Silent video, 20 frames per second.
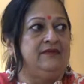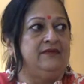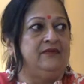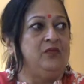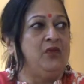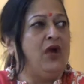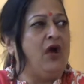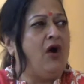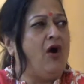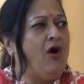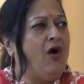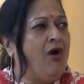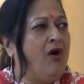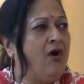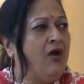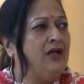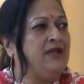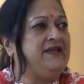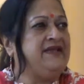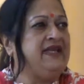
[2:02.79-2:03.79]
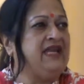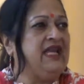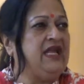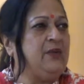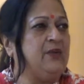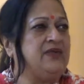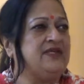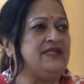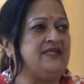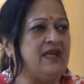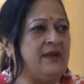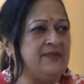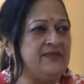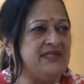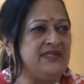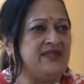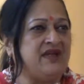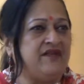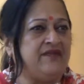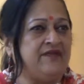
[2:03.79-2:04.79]
We're all dealing with some
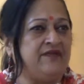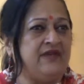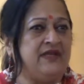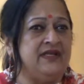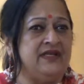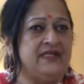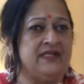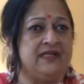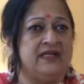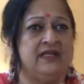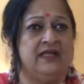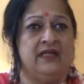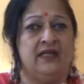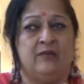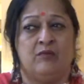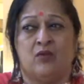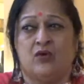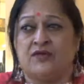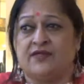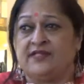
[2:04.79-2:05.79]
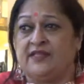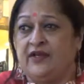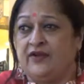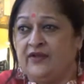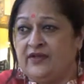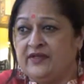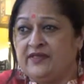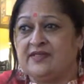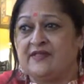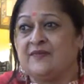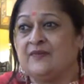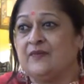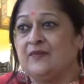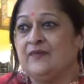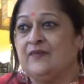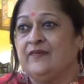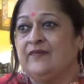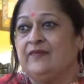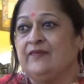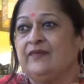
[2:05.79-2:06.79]
stuff is a little more serious.
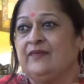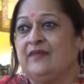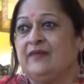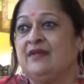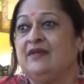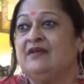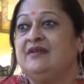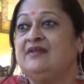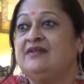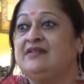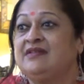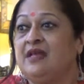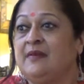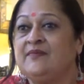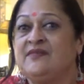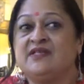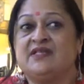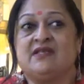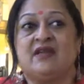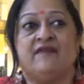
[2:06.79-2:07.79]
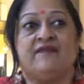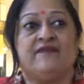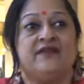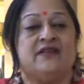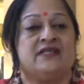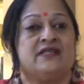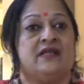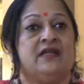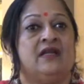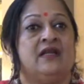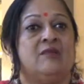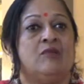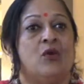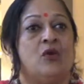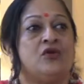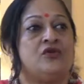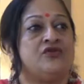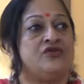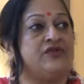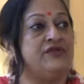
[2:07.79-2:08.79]
Some stuff is a little
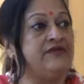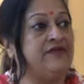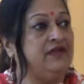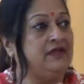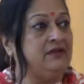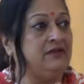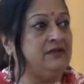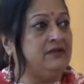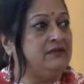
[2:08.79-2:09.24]
more trivial.